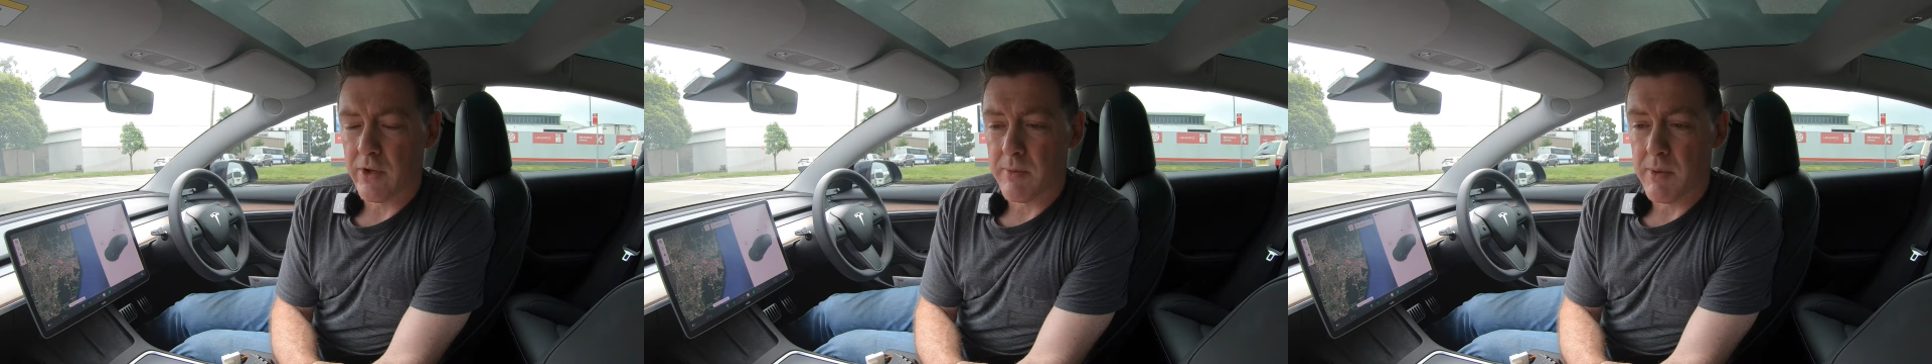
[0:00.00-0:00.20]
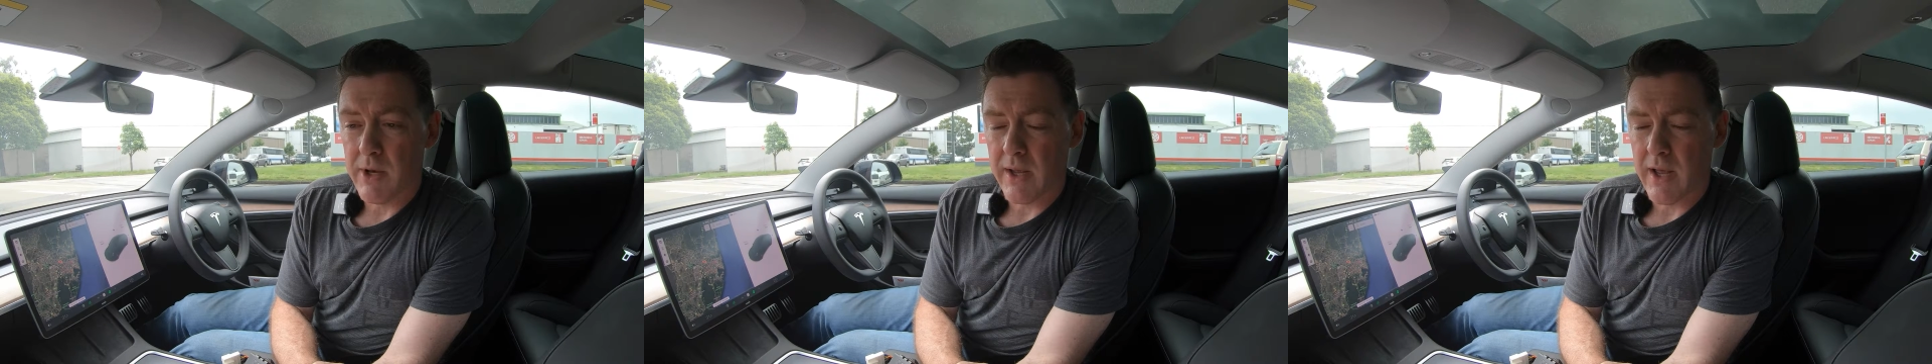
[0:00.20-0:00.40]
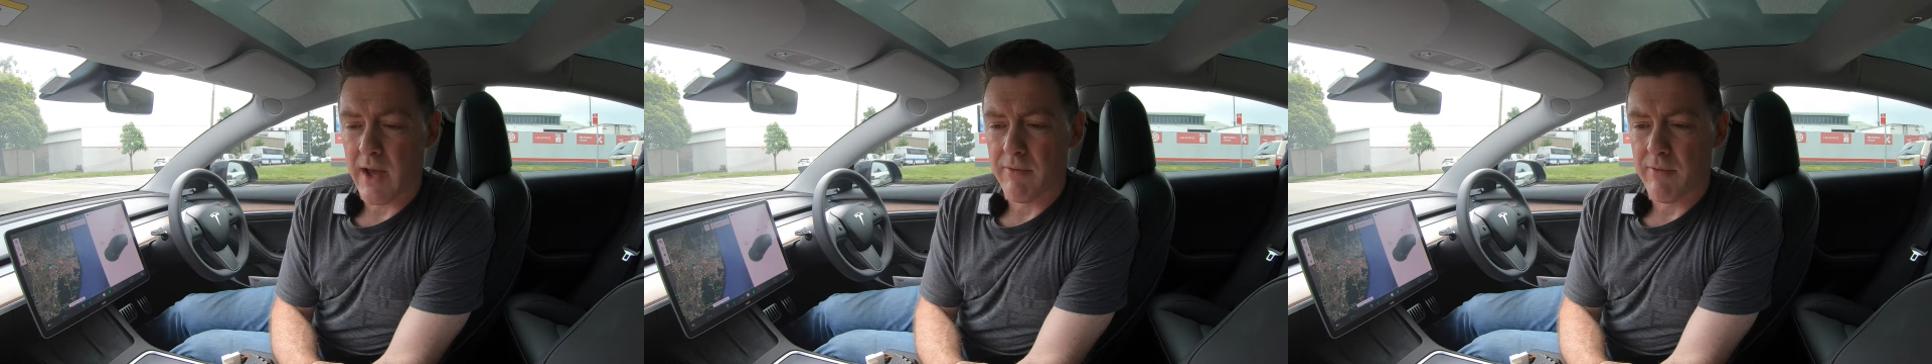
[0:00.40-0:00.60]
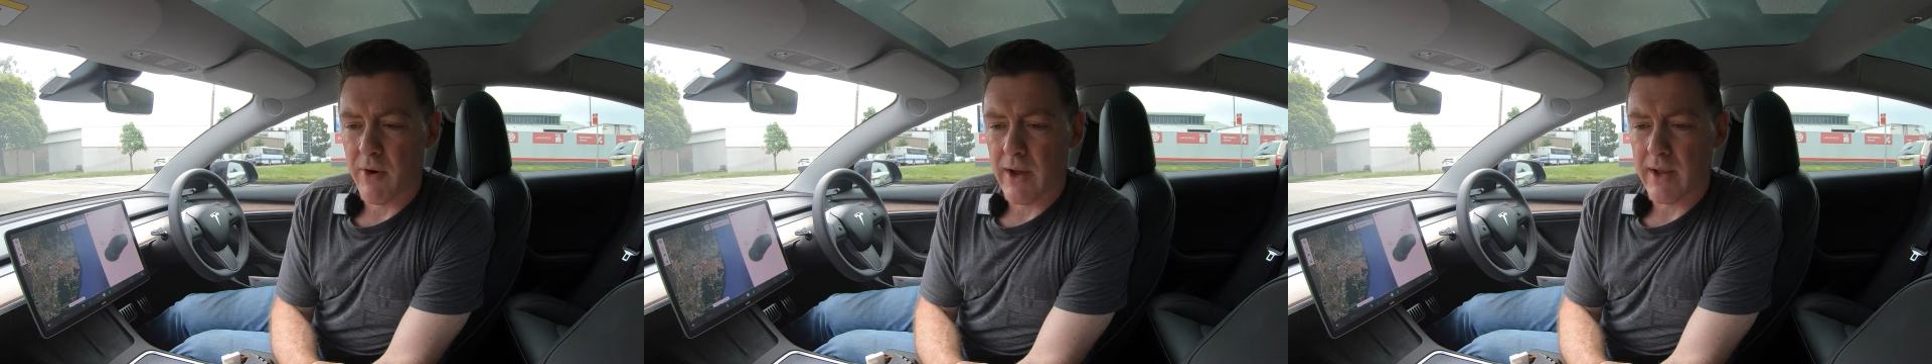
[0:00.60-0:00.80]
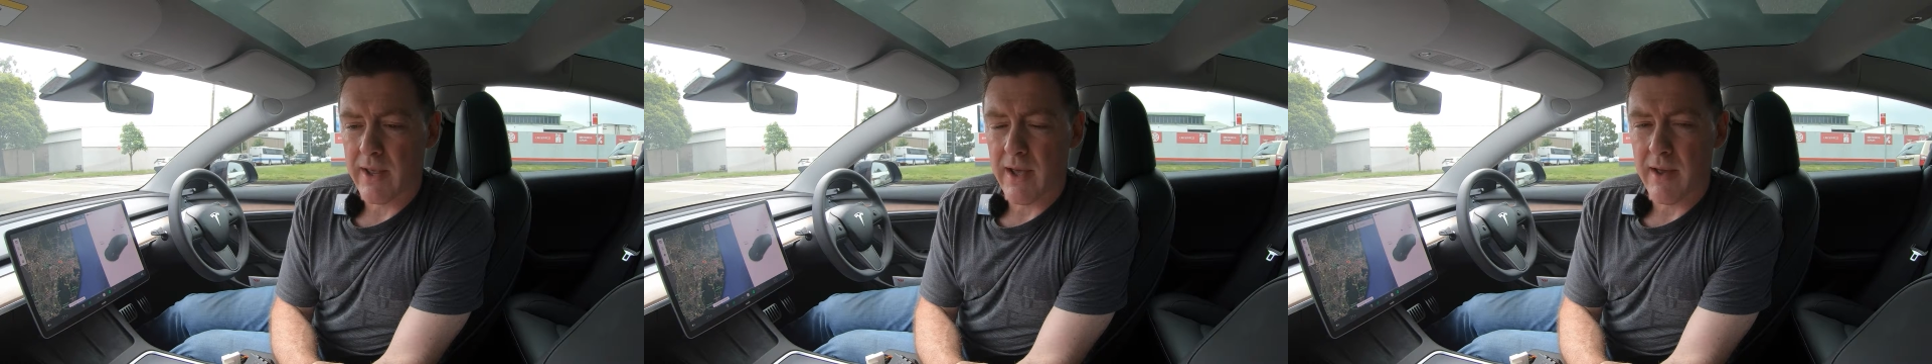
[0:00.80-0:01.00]
communicate
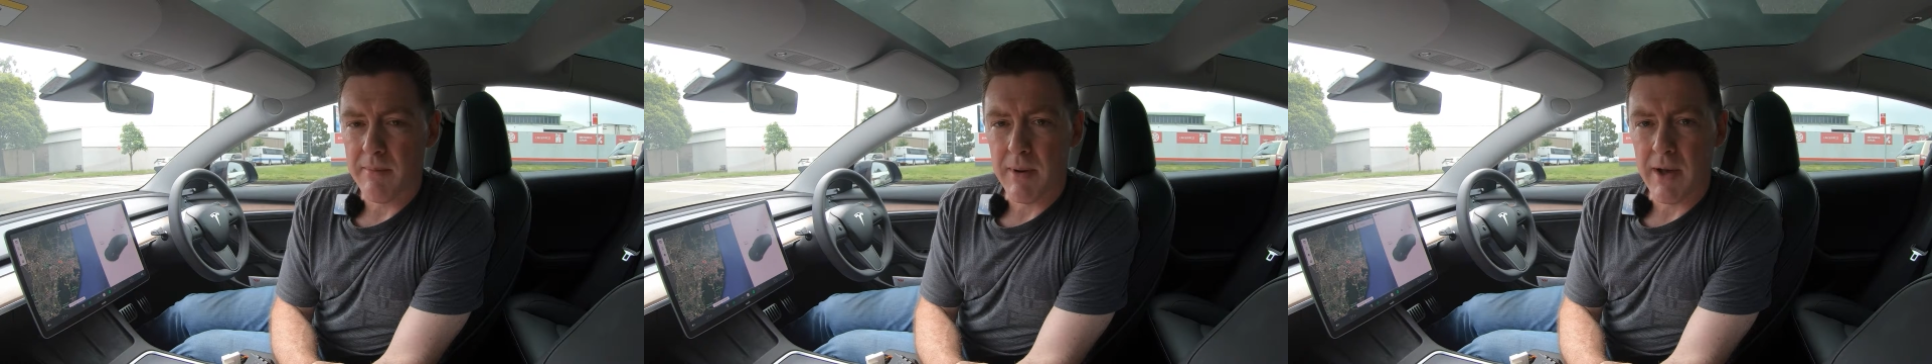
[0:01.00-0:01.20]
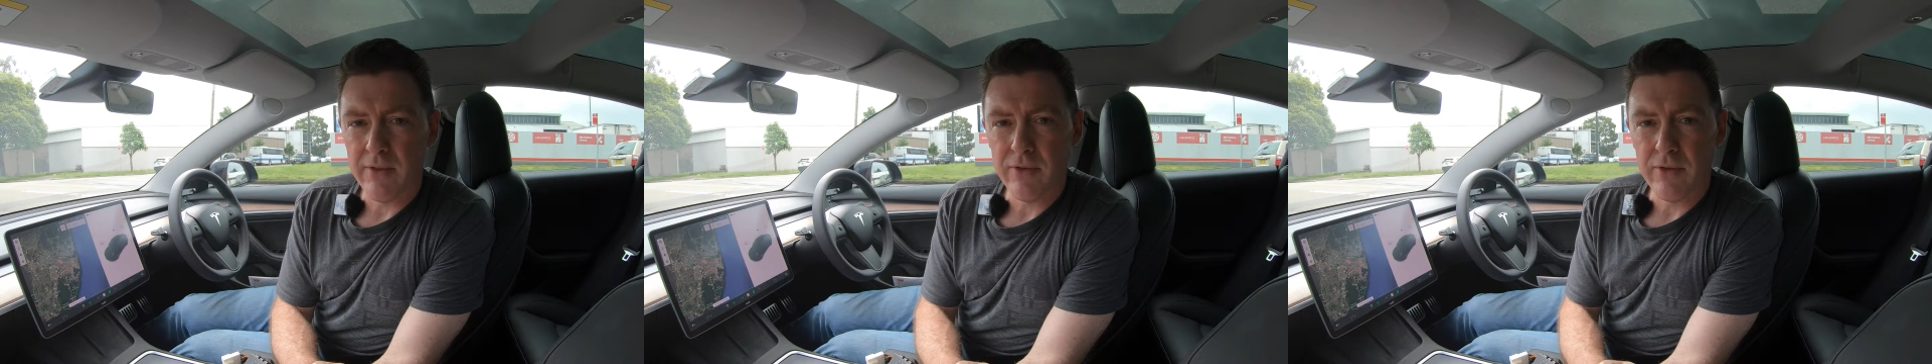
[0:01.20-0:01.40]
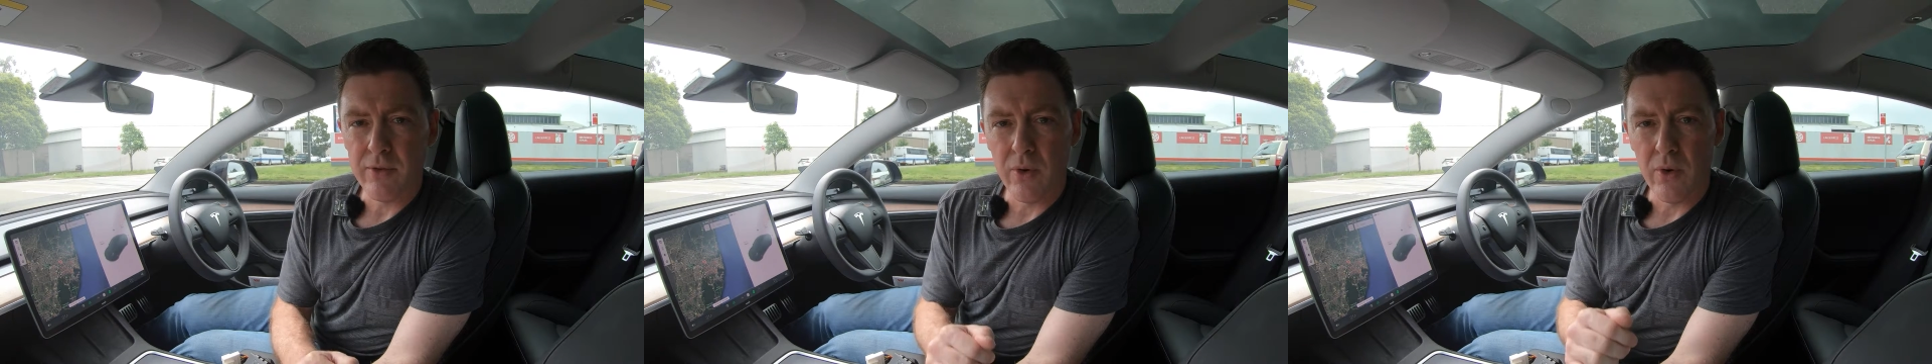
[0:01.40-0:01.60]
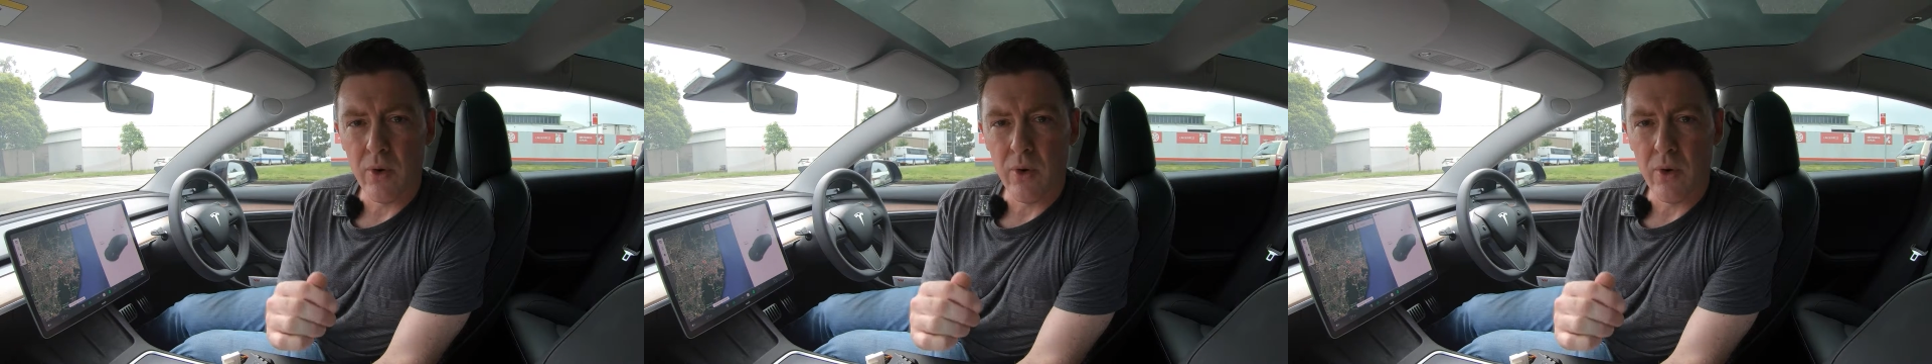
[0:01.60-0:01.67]
via CAN bus,